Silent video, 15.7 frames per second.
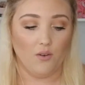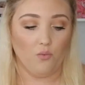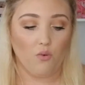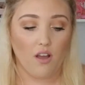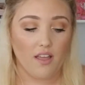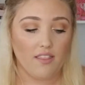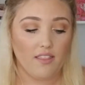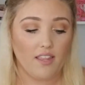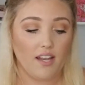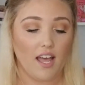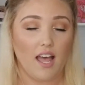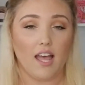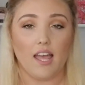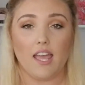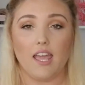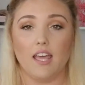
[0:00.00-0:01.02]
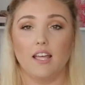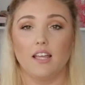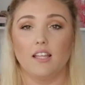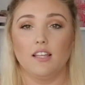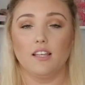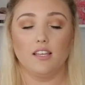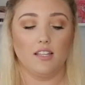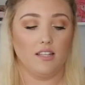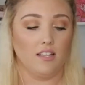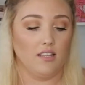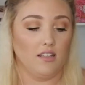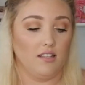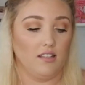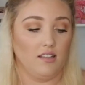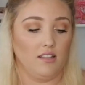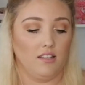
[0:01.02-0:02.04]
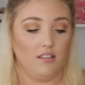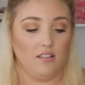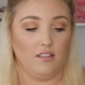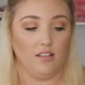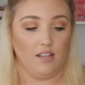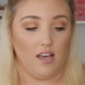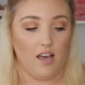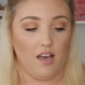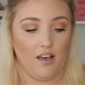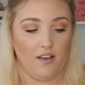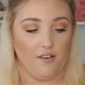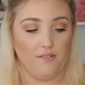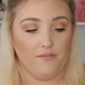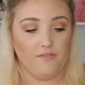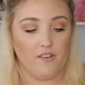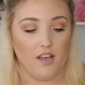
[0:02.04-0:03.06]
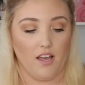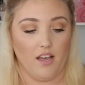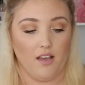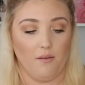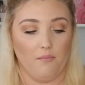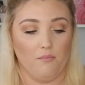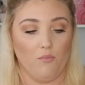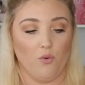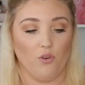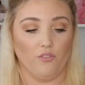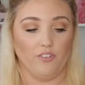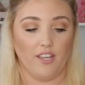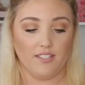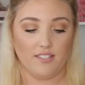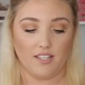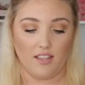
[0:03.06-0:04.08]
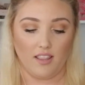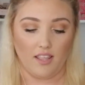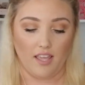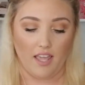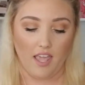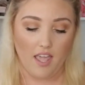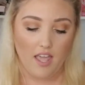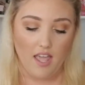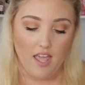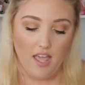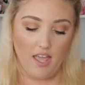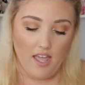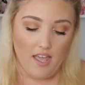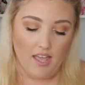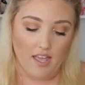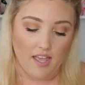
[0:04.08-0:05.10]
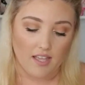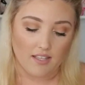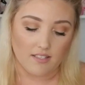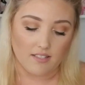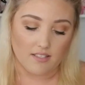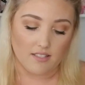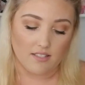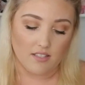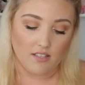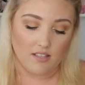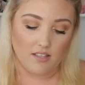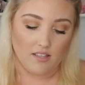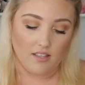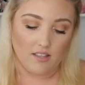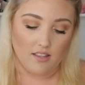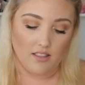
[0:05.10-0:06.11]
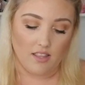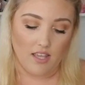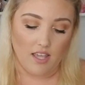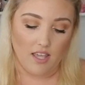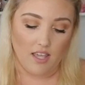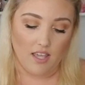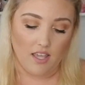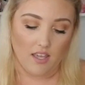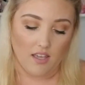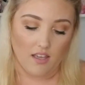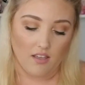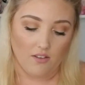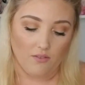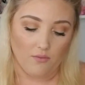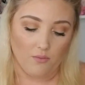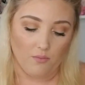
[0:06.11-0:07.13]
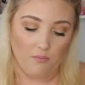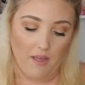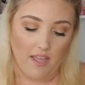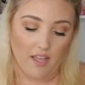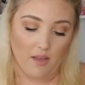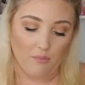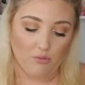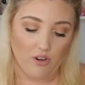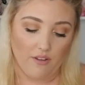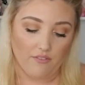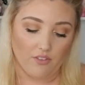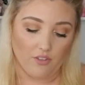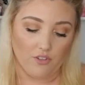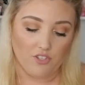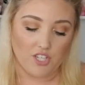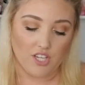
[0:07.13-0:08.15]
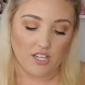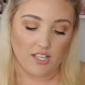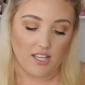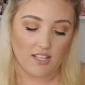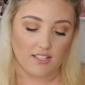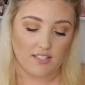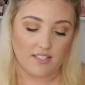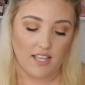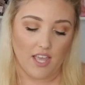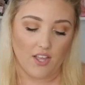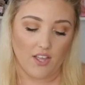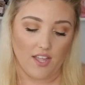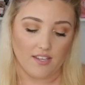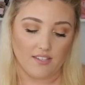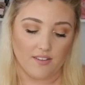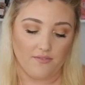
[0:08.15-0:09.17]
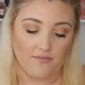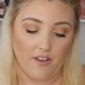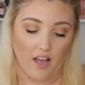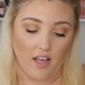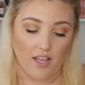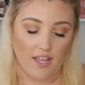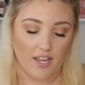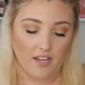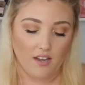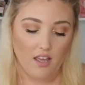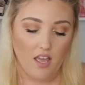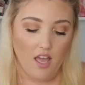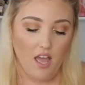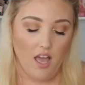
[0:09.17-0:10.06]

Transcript: one that I love more recently is the Makeup Revolution Conceal and Define.